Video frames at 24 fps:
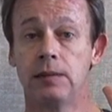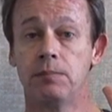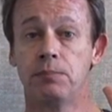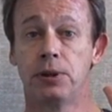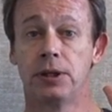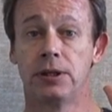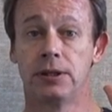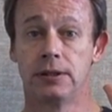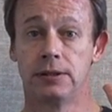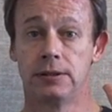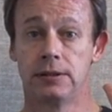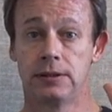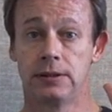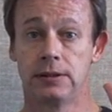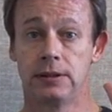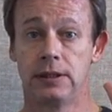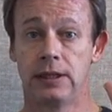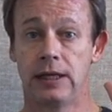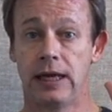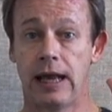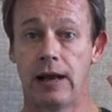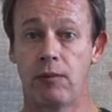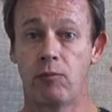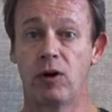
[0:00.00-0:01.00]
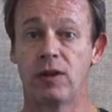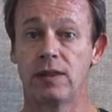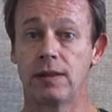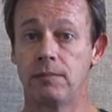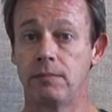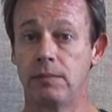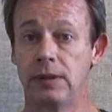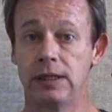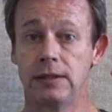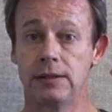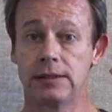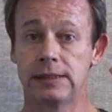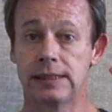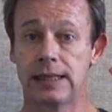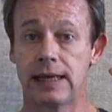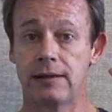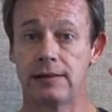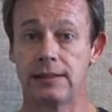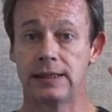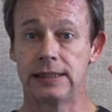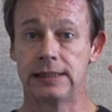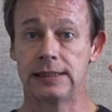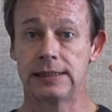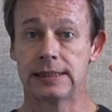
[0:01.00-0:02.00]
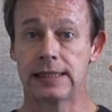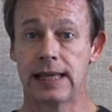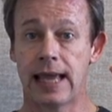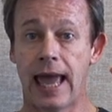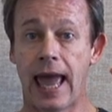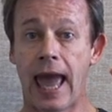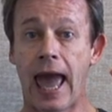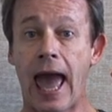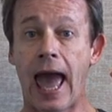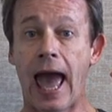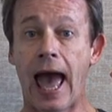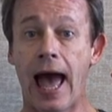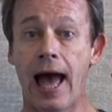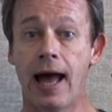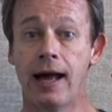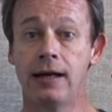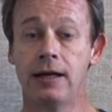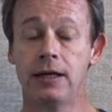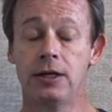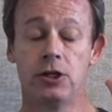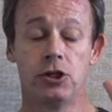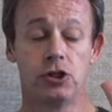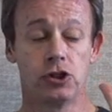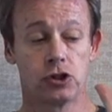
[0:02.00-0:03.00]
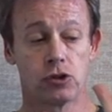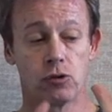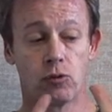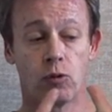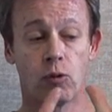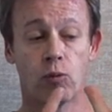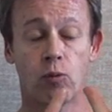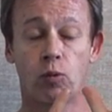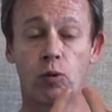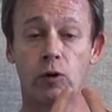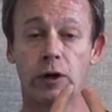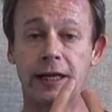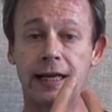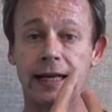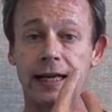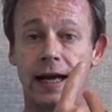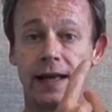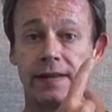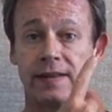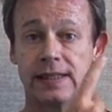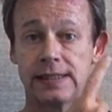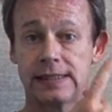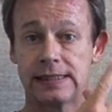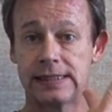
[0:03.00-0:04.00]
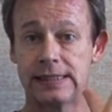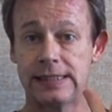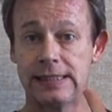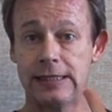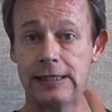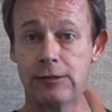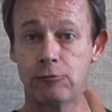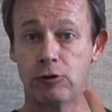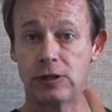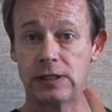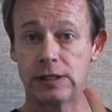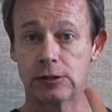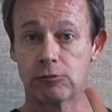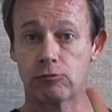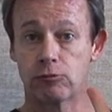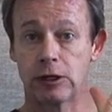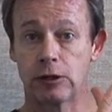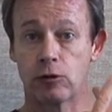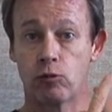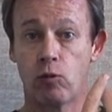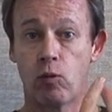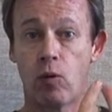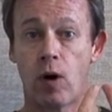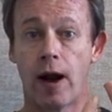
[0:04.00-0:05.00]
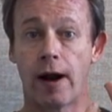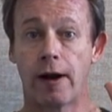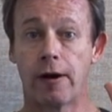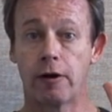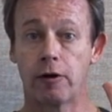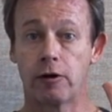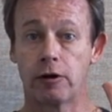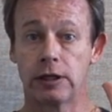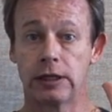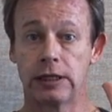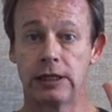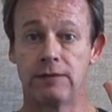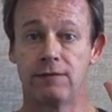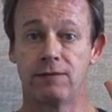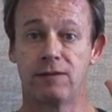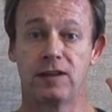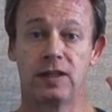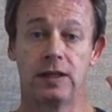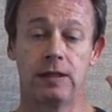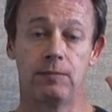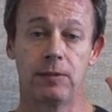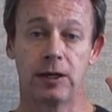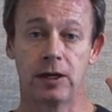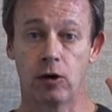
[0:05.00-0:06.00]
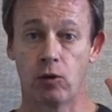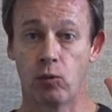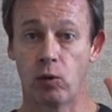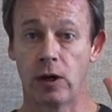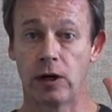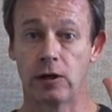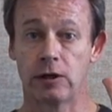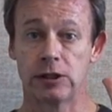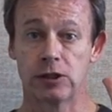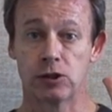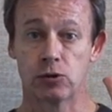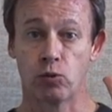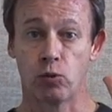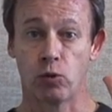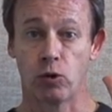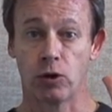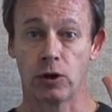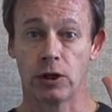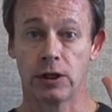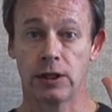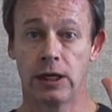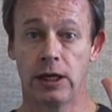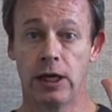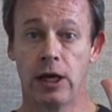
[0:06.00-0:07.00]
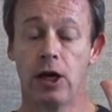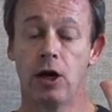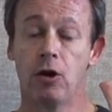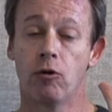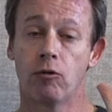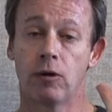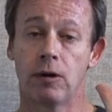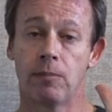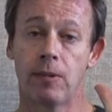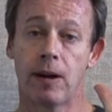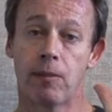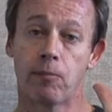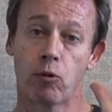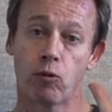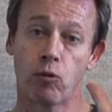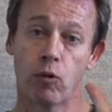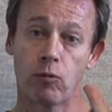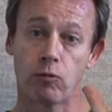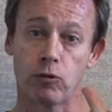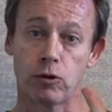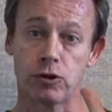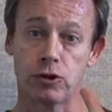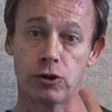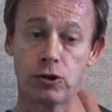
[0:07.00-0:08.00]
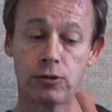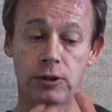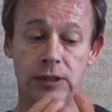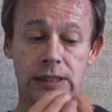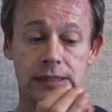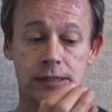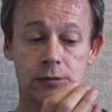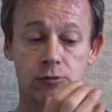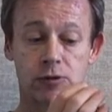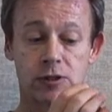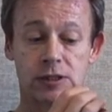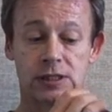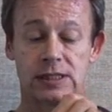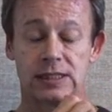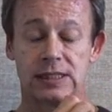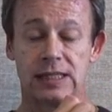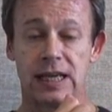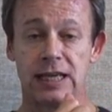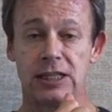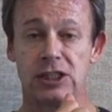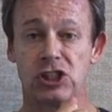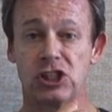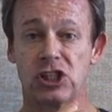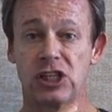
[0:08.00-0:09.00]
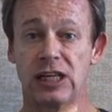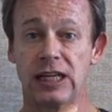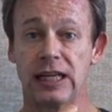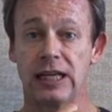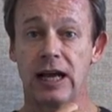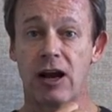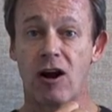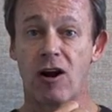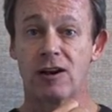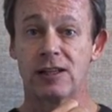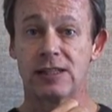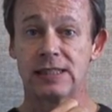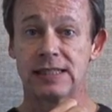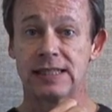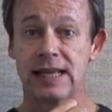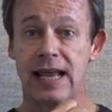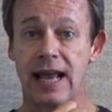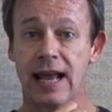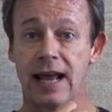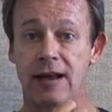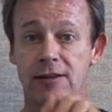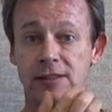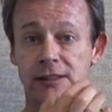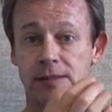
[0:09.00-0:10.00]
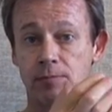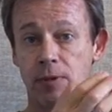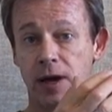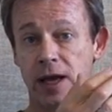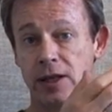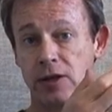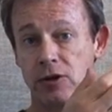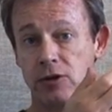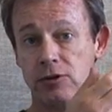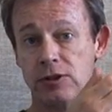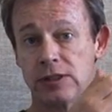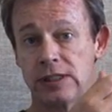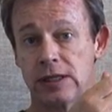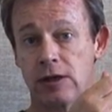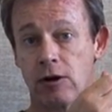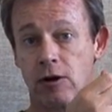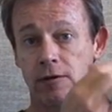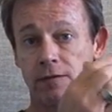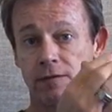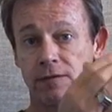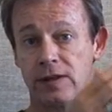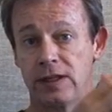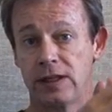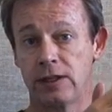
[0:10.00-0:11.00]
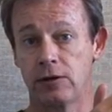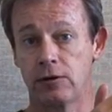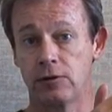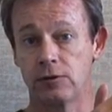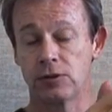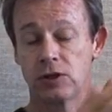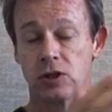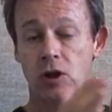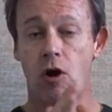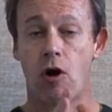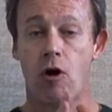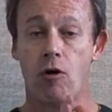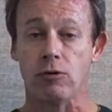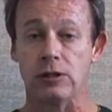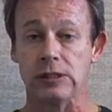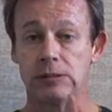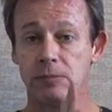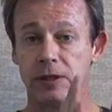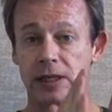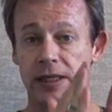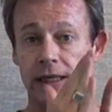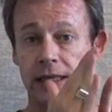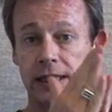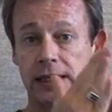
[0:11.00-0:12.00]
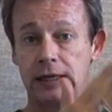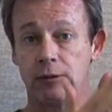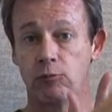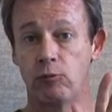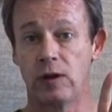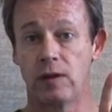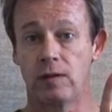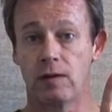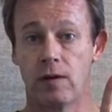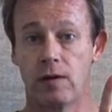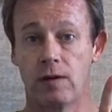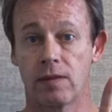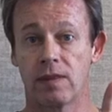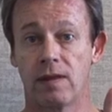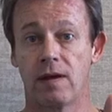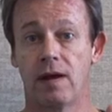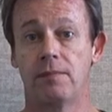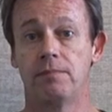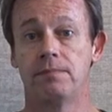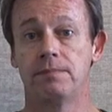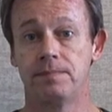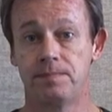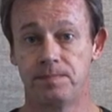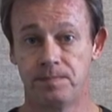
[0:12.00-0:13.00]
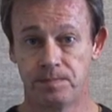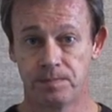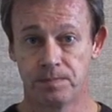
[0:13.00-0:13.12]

p, and what the middle sound is, a. So we're working on the sequence required in phonemic awareness work. Remember, what we're doing is we're stationing our sounds by using our fingers, always beginning with our thumb.